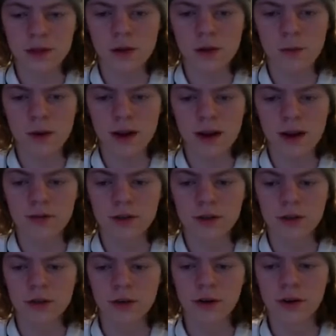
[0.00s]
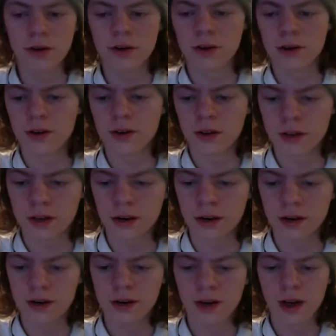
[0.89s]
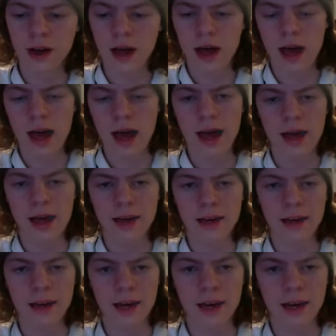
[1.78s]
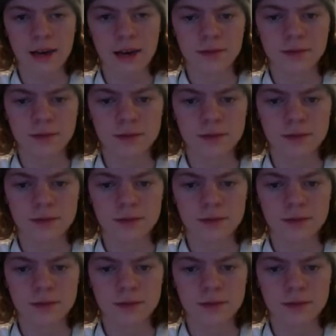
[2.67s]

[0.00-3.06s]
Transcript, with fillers: what I recorded earlier, and um,